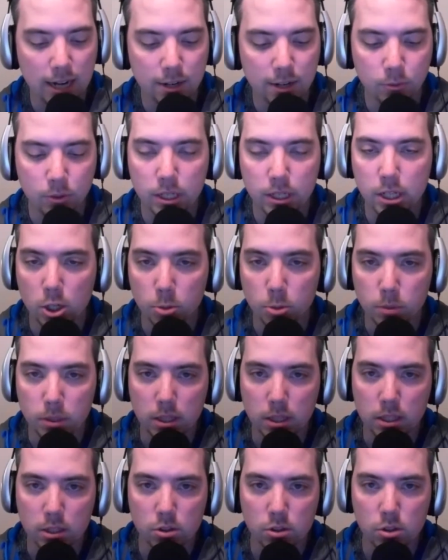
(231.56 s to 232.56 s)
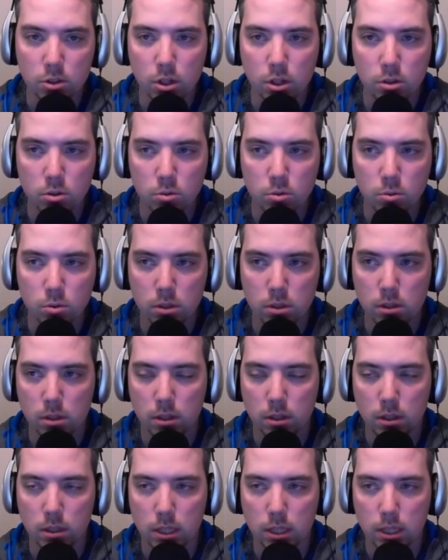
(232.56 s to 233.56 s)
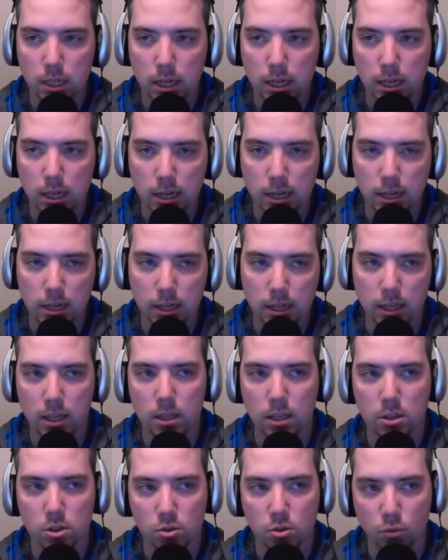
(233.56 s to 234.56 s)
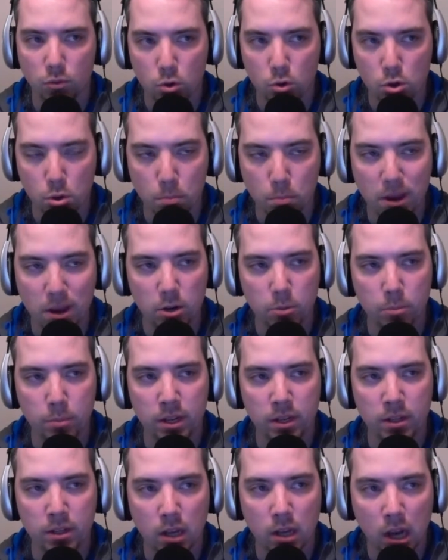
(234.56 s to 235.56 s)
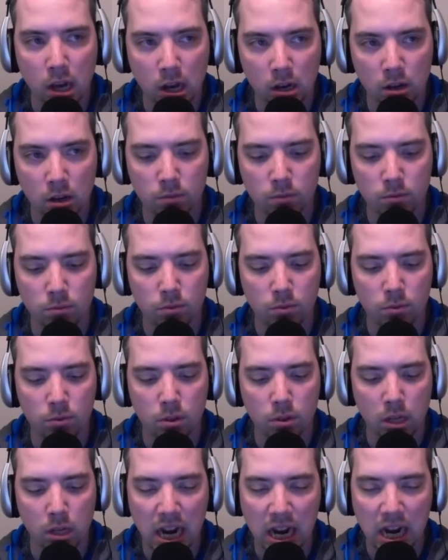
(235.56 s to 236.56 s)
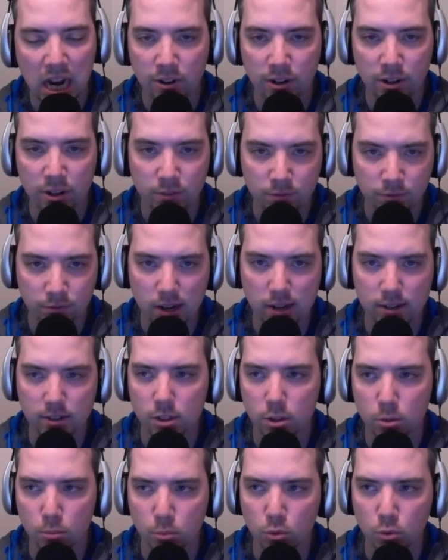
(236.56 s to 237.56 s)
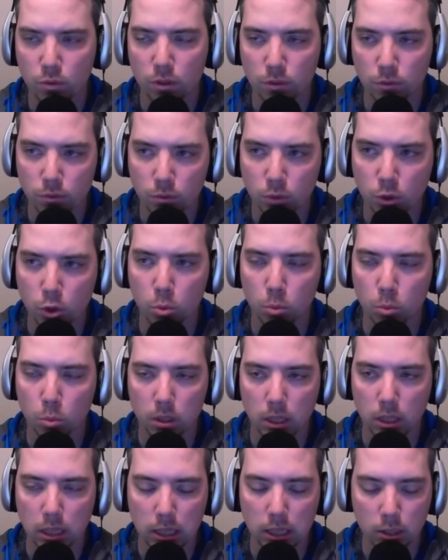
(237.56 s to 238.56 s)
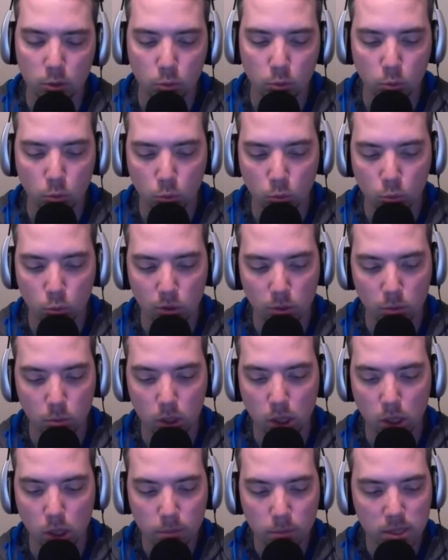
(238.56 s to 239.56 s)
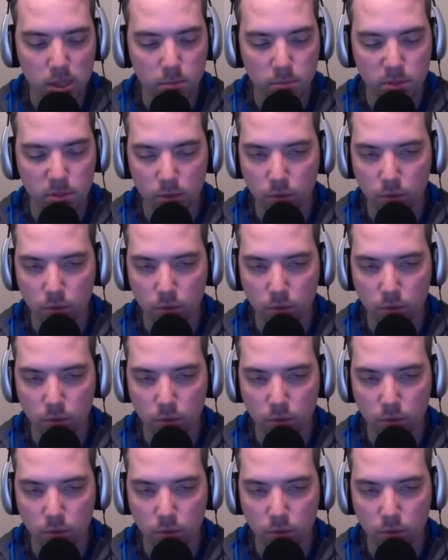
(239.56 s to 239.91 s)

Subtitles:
really hope that this news is for the betterment of Arian Foster moving forward. We will all miss him as a